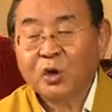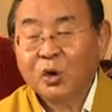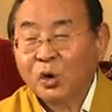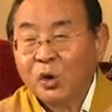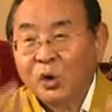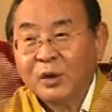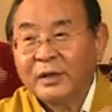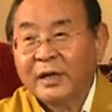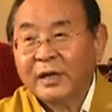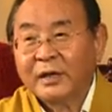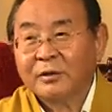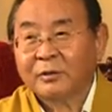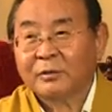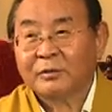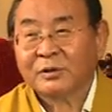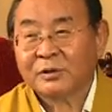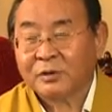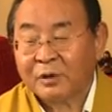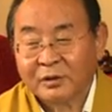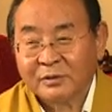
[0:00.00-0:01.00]
all that
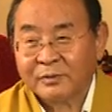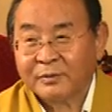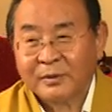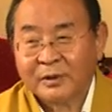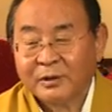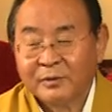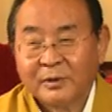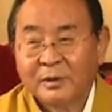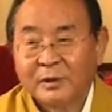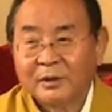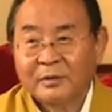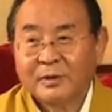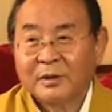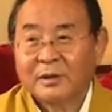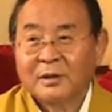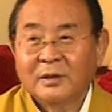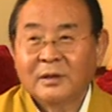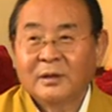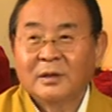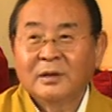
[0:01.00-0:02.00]
good source.
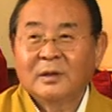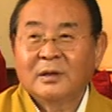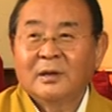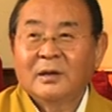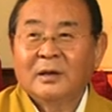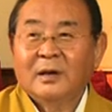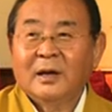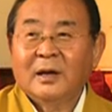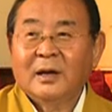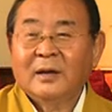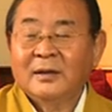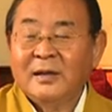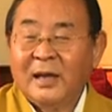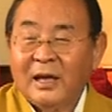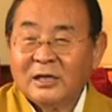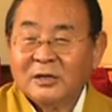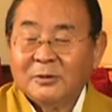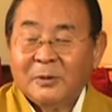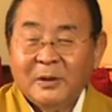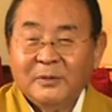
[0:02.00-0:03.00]
And
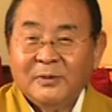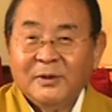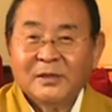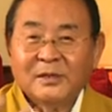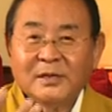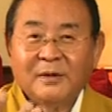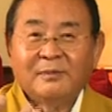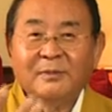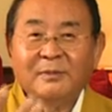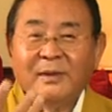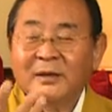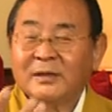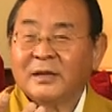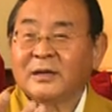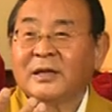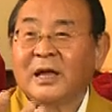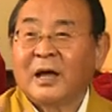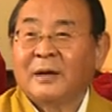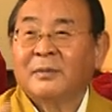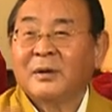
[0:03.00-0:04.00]
that's why we say may the
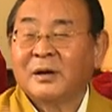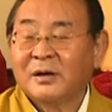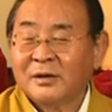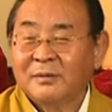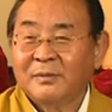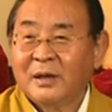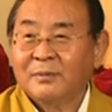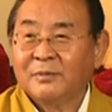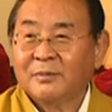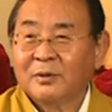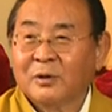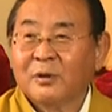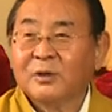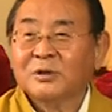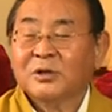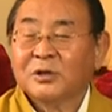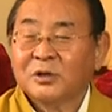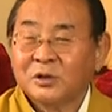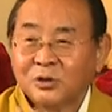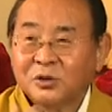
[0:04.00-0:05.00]
Dharma remain,
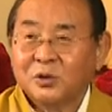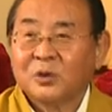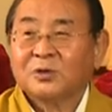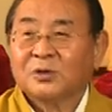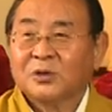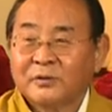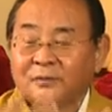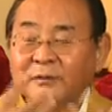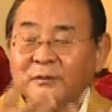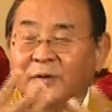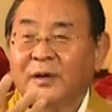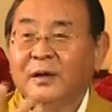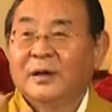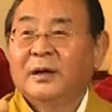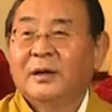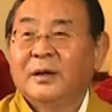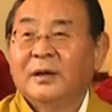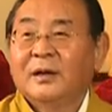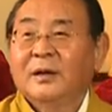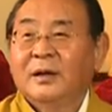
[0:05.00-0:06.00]
because the source of
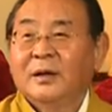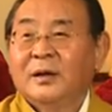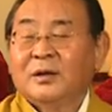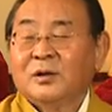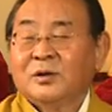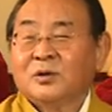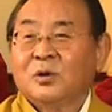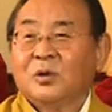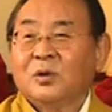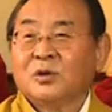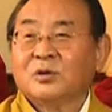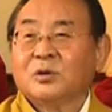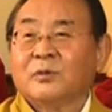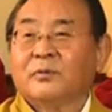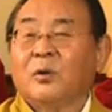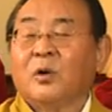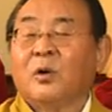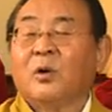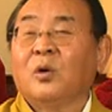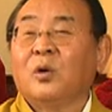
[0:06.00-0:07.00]
source
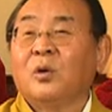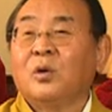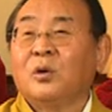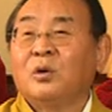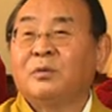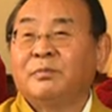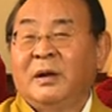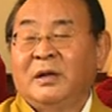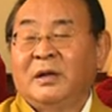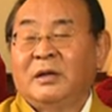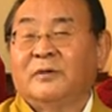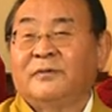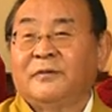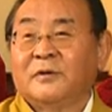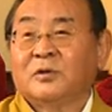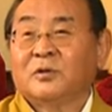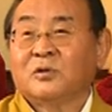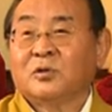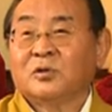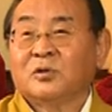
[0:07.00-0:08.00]
of all
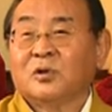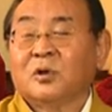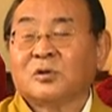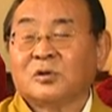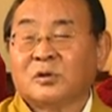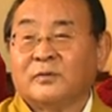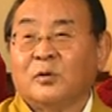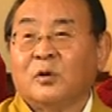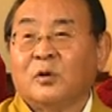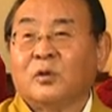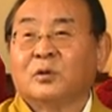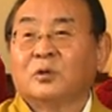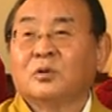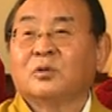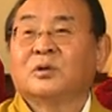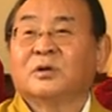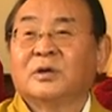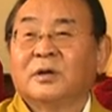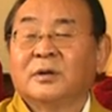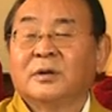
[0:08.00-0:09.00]
benefit, source of all
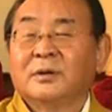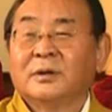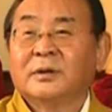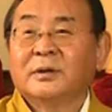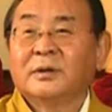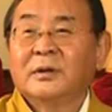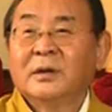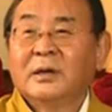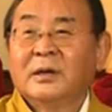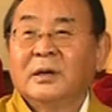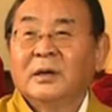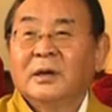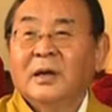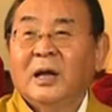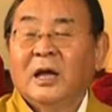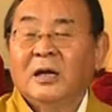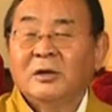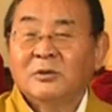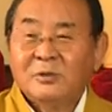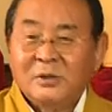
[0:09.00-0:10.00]
good.
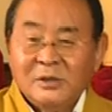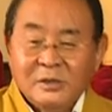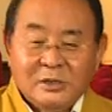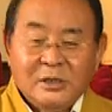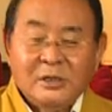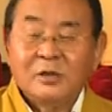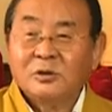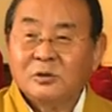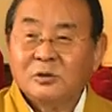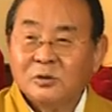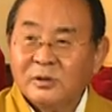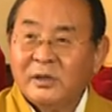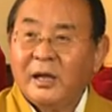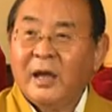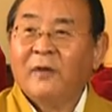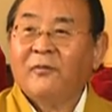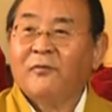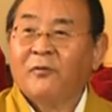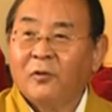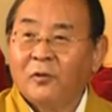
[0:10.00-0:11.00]
And we need to
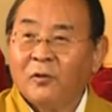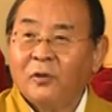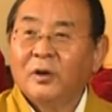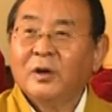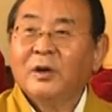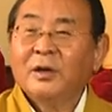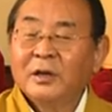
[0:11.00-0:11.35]
therefore,